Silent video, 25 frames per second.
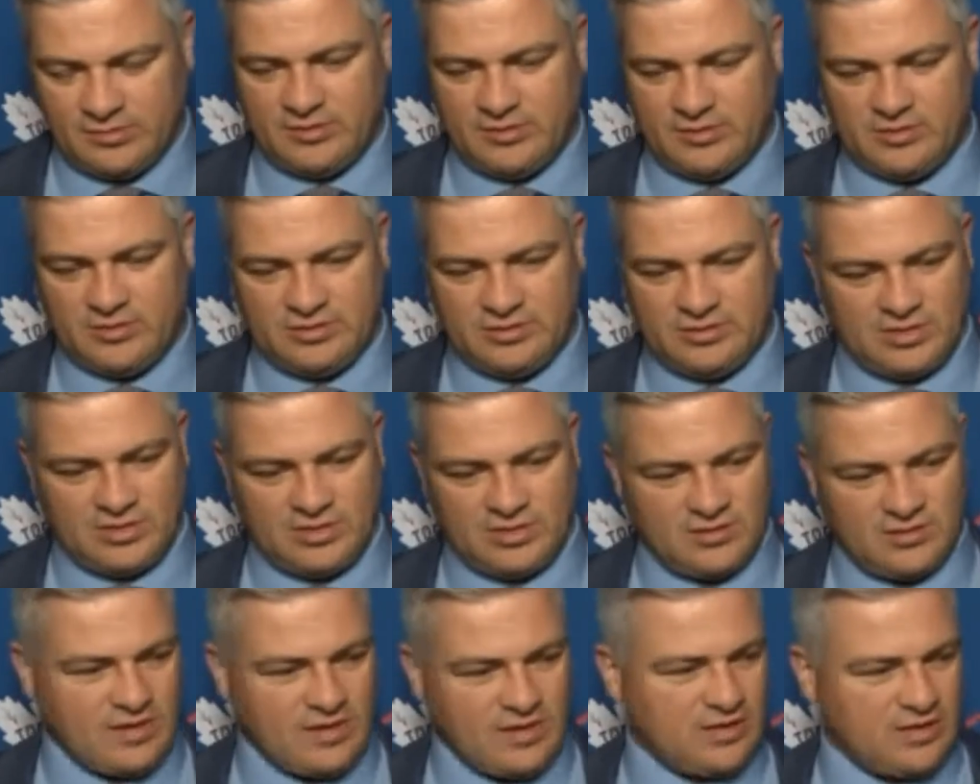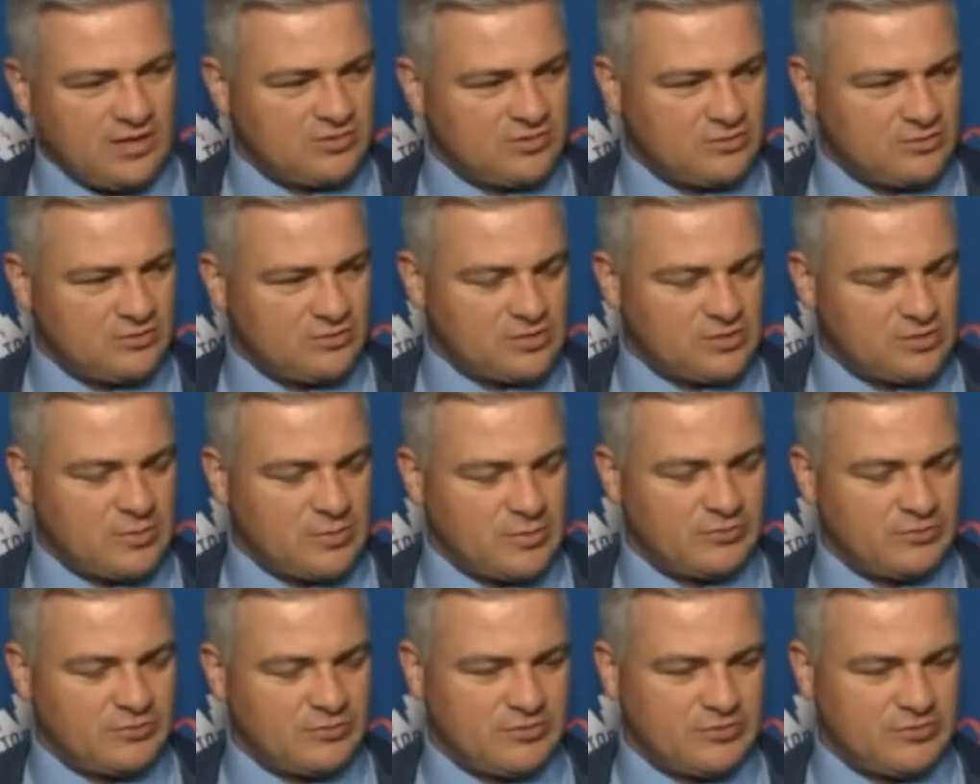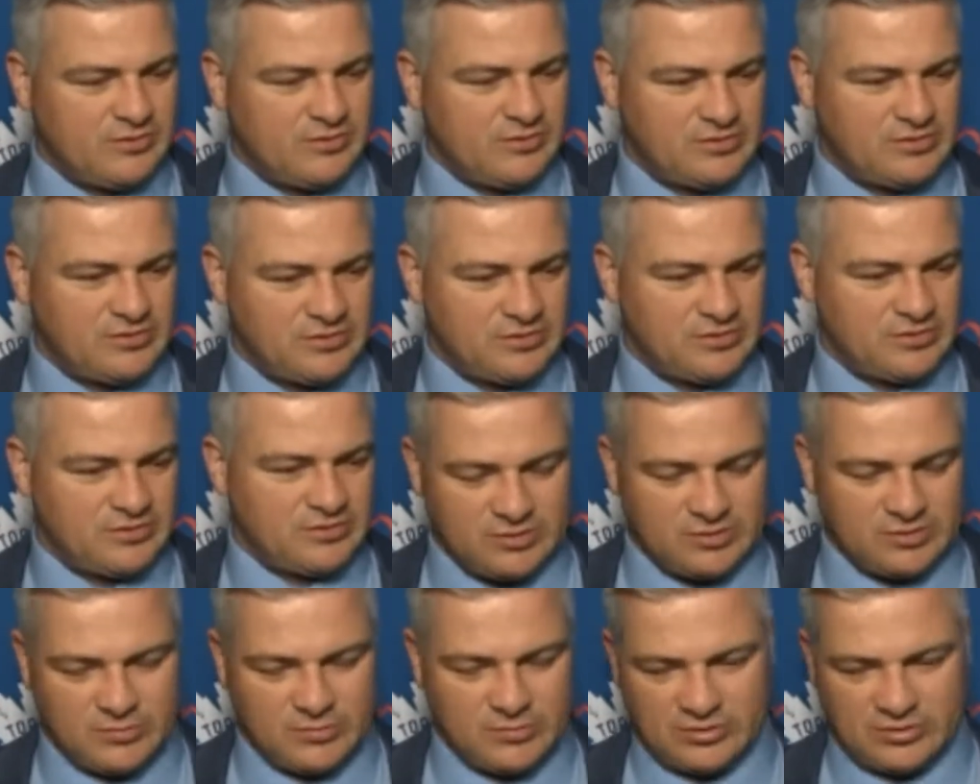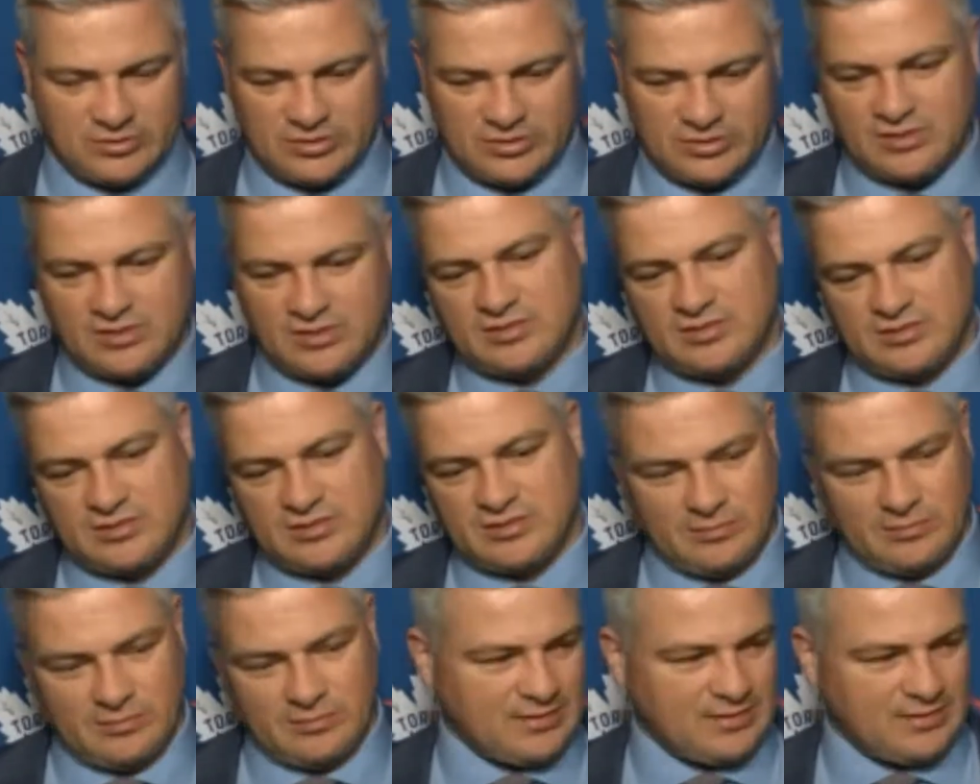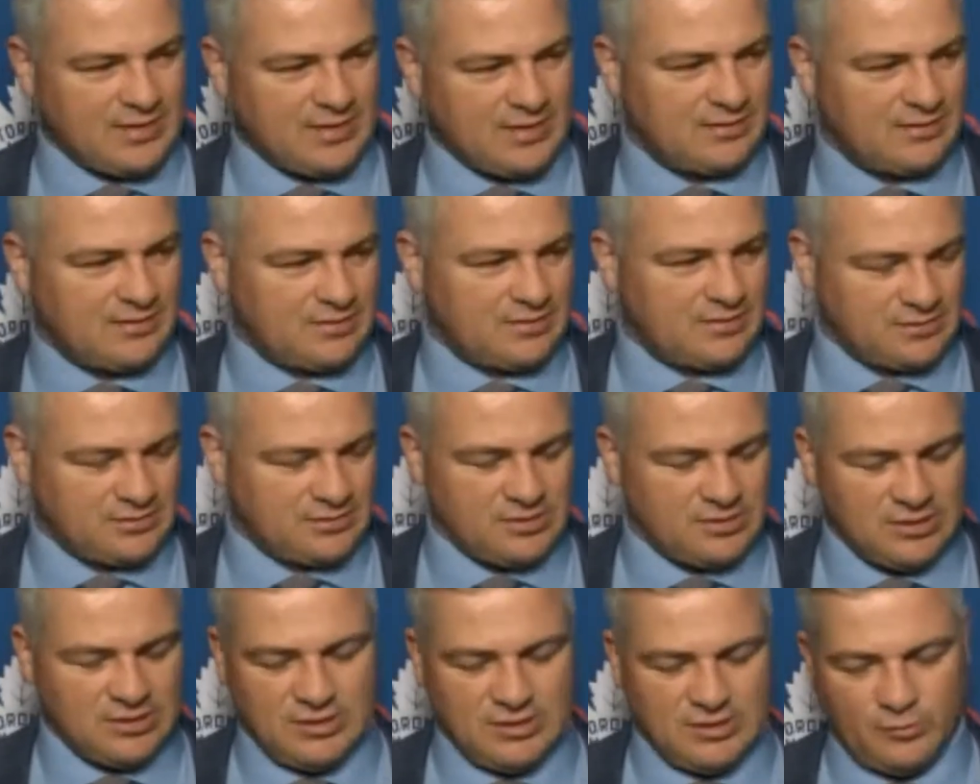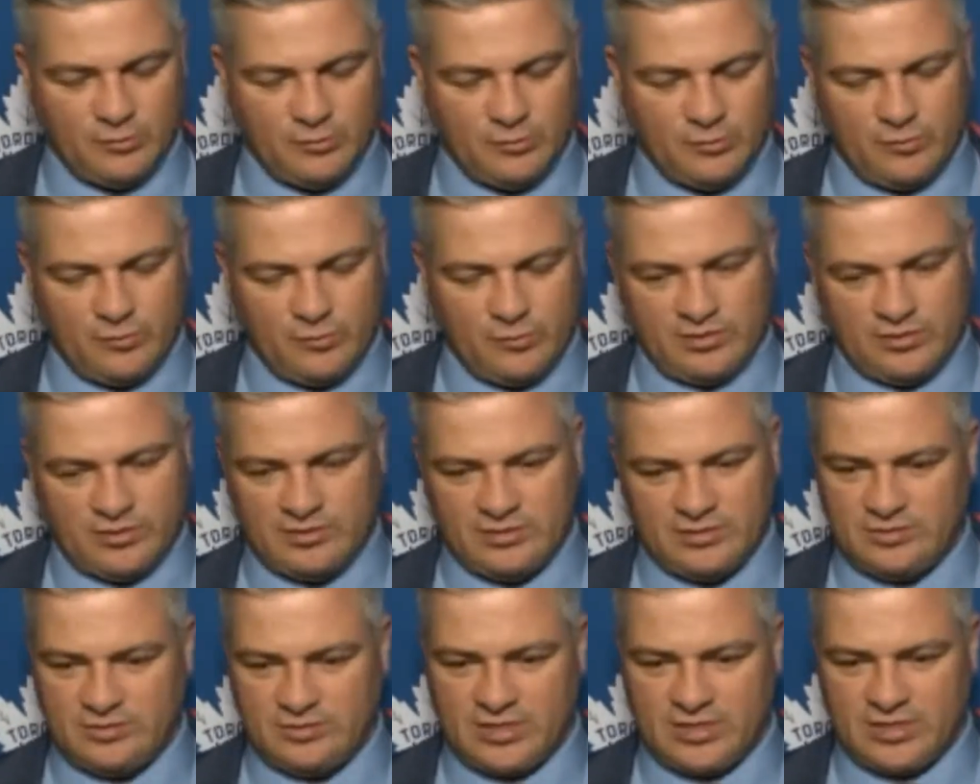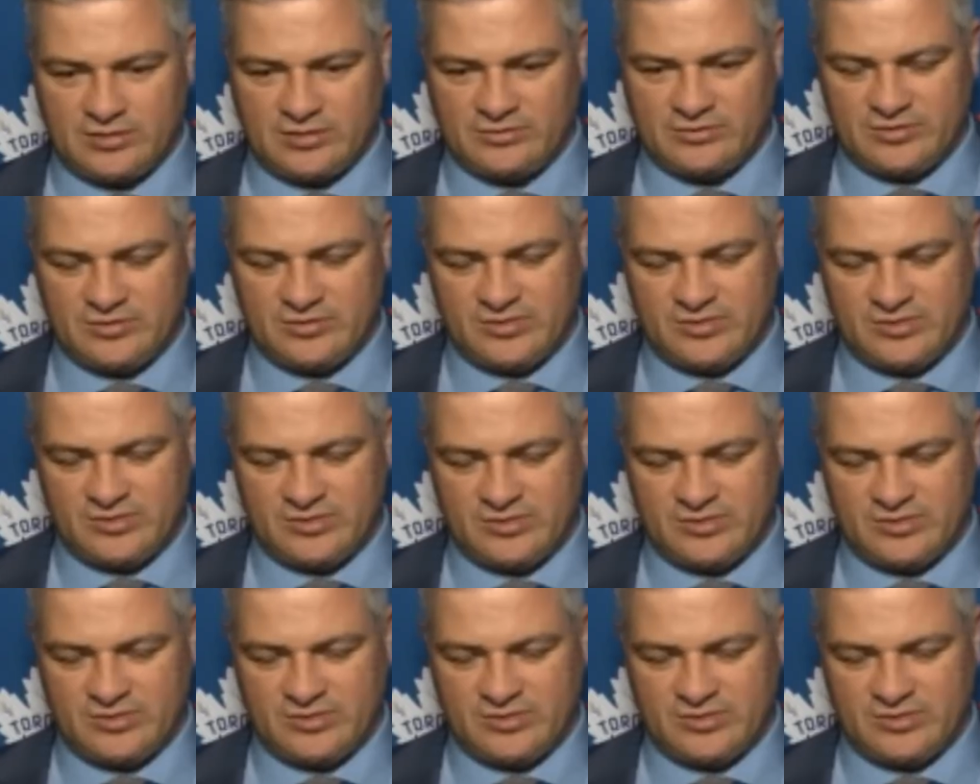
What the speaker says: take advantage of those opportunities, especially against a team like that, that really challenges you.